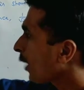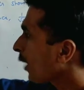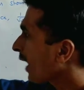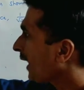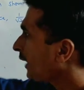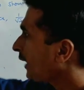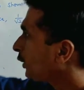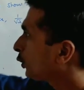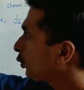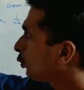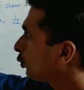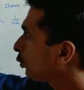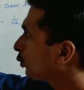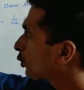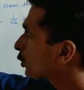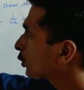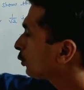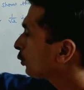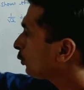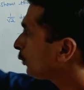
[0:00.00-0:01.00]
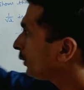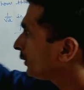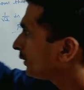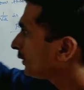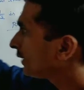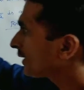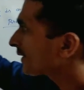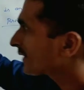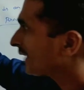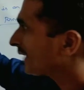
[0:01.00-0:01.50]
and 2 goes to
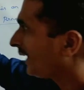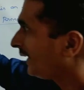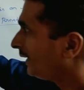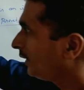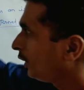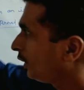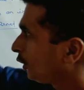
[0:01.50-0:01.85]
this side,